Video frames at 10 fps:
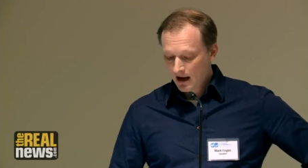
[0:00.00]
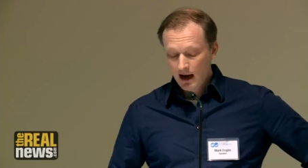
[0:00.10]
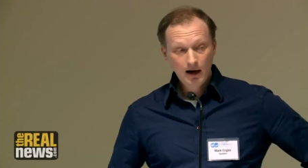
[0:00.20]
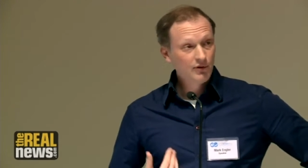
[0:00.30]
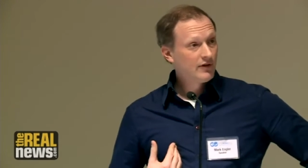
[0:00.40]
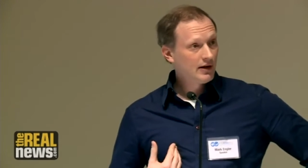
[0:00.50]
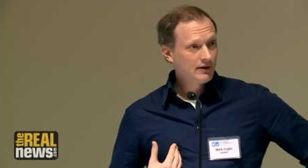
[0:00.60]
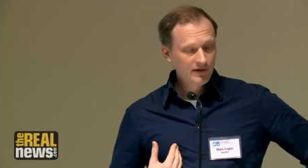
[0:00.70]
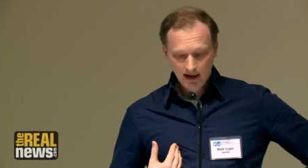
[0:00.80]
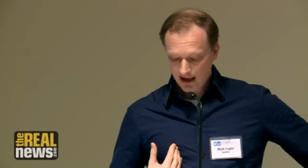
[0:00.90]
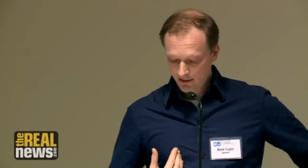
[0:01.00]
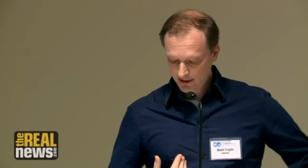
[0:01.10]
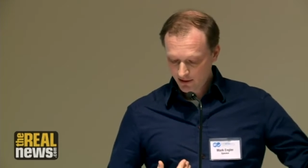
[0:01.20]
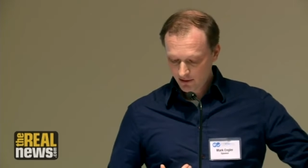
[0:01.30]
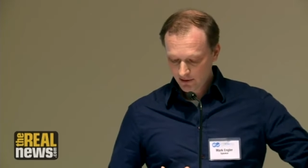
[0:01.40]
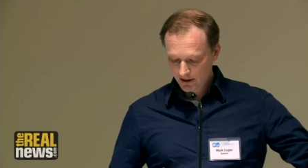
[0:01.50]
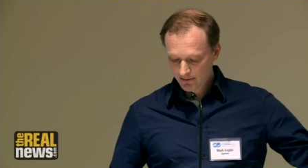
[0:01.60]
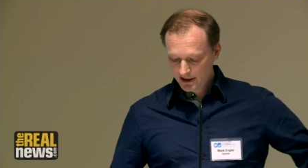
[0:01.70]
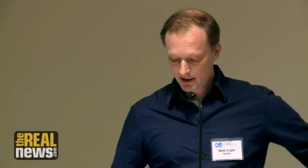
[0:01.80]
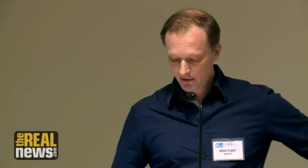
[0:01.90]
I was there in Seattle. I know
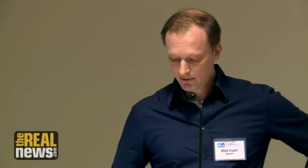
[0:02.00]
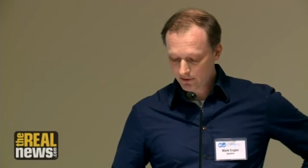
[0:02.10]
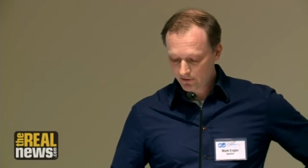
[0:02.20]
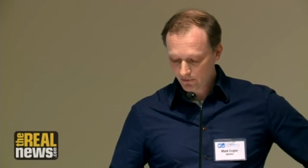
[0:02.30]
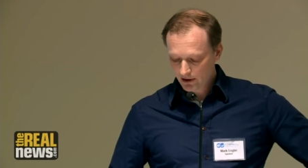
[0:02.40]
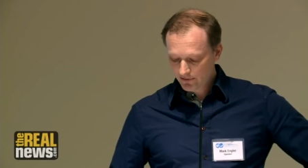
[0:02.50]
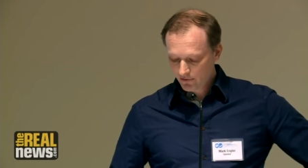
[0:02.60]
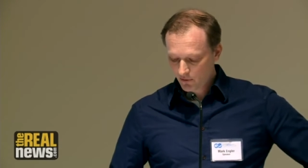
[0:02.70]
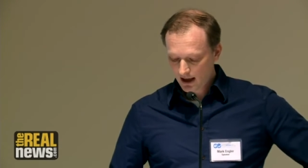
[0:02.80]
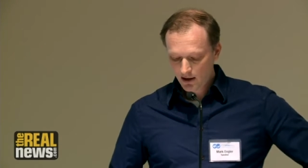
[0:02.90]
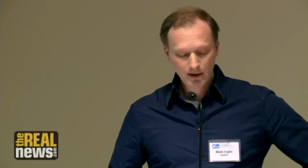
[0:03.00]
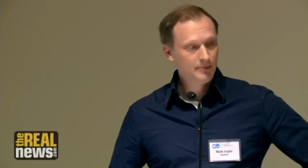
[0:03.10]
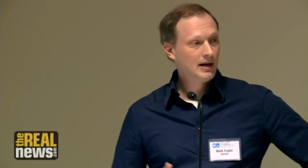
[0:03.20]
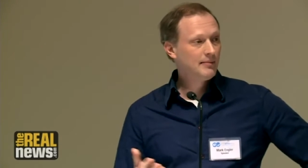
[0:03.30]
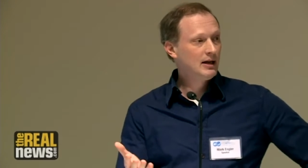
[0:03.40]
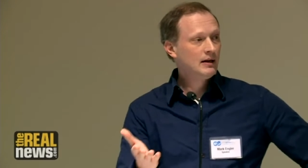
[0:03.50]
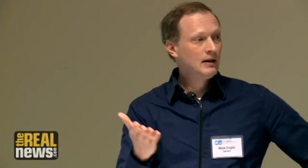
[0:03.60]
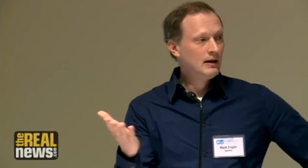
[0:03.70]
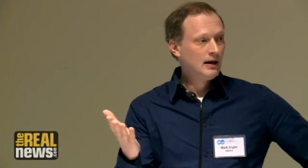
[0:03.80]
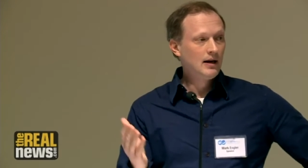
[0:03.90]
Medea was as well, and maybe
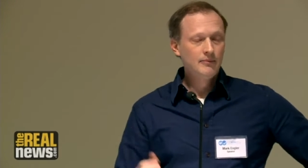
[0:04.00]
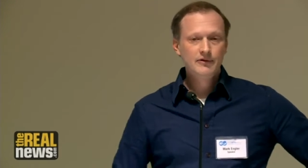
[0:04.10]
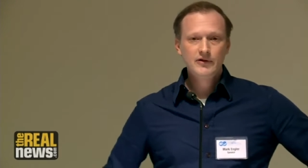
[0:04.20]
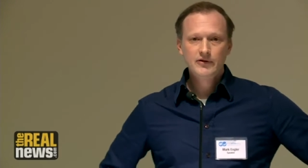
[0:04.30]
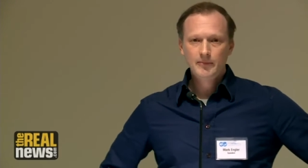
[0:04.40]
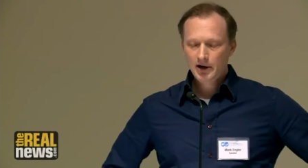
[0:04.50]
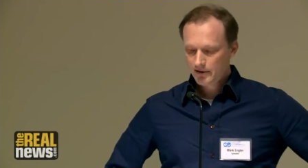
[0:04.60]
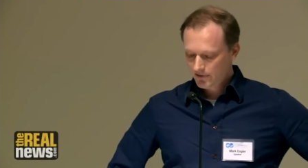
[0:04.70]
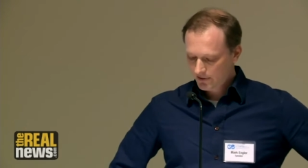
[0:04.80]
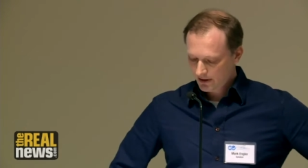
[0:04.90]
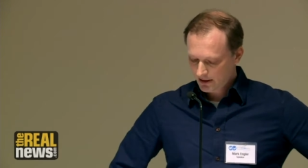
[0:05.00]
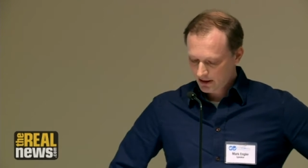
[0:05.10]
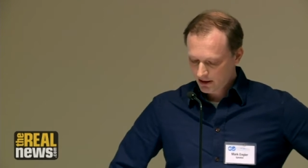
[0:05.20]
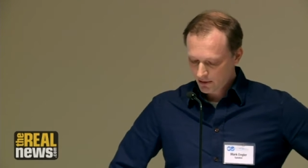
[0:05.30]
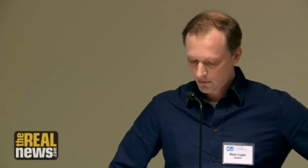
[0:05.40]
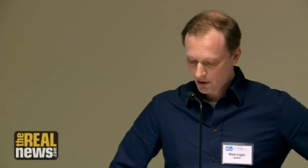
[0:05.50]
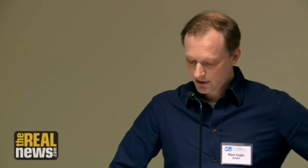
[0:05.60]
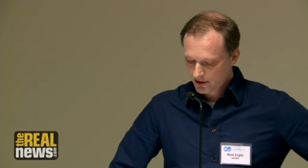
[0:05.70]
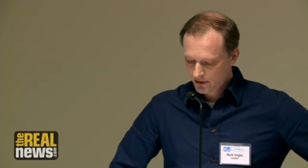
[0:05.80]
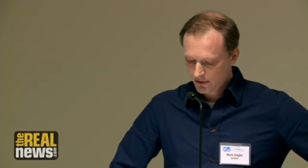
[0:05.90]
some others here were
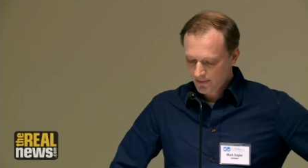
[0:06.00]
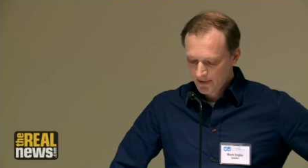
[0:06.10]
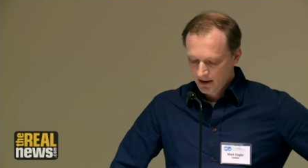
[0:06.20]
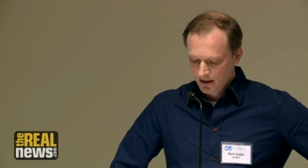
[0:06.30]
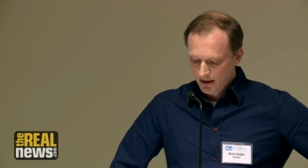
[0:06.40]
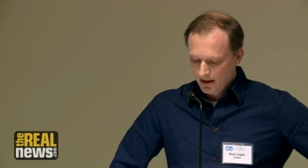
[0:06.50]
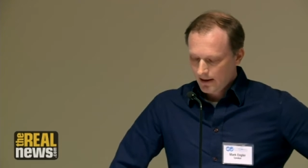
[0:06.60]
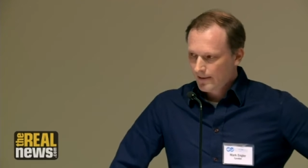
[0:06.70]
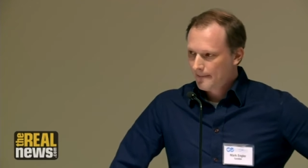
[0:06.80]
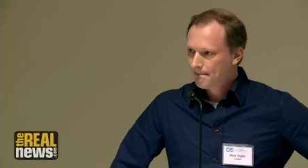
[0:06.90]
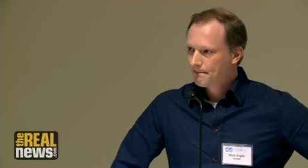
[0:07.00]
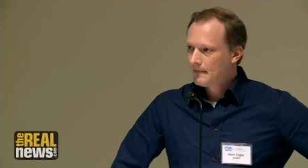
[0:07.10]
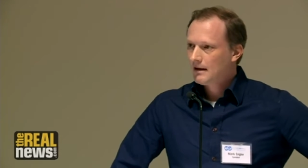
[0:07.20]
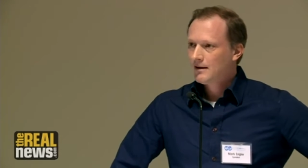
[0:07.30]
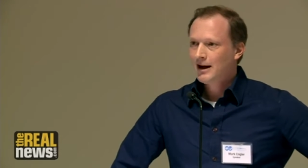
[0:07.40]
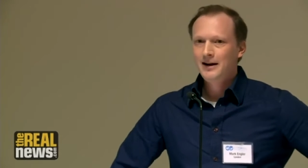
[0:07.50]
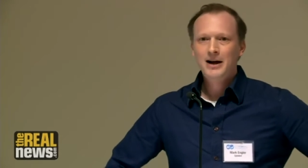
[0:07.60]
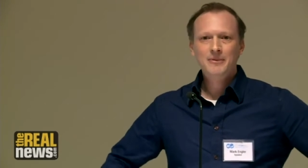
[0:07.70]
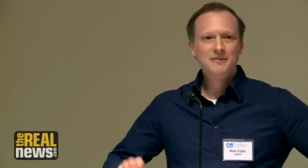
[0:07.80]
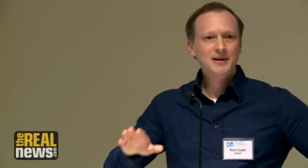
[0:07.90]
too.
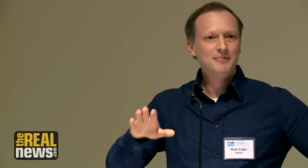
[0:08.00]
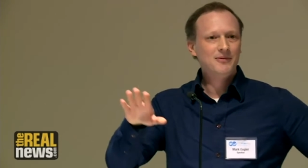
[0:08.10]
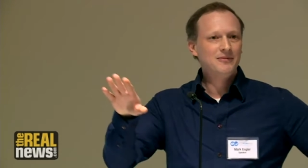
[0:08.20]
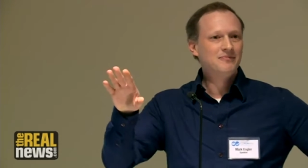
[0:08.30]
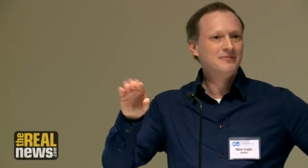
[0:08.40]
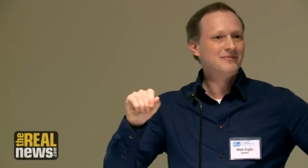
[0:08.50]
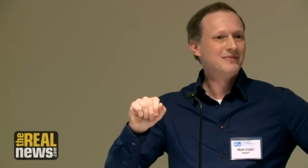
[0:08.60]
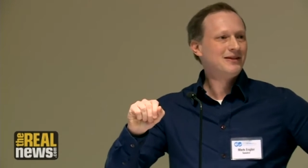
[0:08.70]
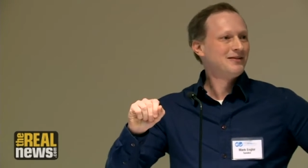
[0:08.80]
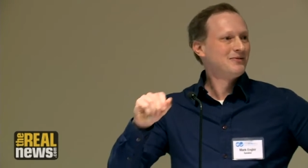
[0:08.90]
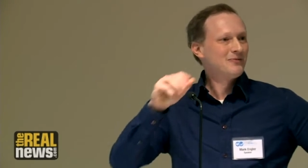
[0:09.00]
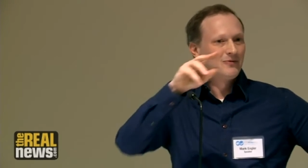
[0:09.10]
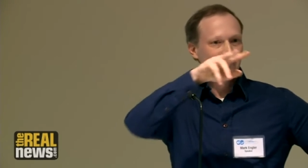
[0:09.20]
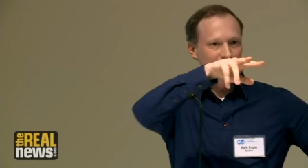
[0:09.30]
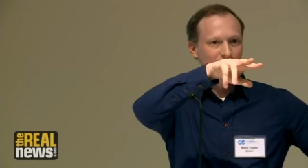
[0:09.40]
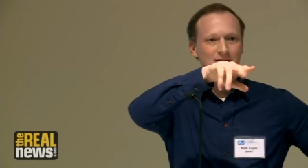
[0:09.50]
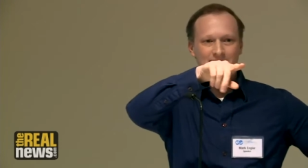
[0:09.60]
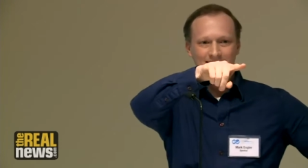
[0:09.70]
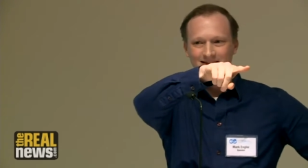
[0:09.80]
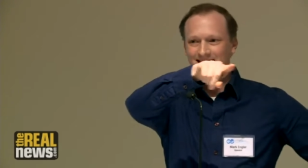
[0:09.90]
How many people? We got a few
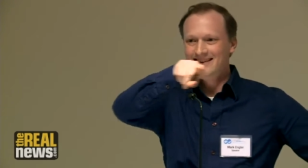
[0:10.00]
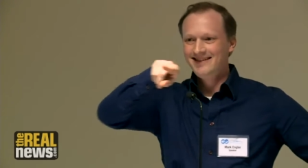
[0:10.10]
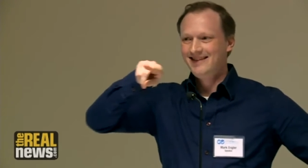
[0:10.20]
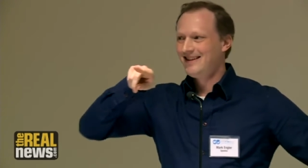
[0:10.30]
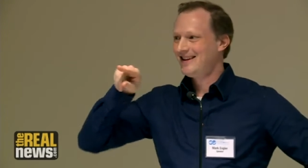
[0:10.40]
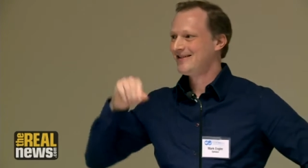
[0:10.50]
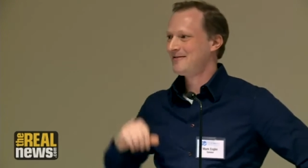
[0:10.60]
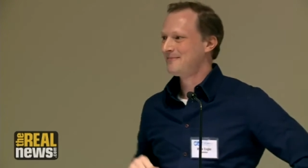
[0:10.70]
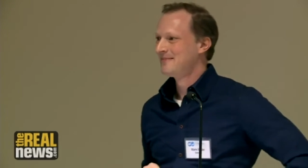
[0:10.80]
hands. Great. Awesome.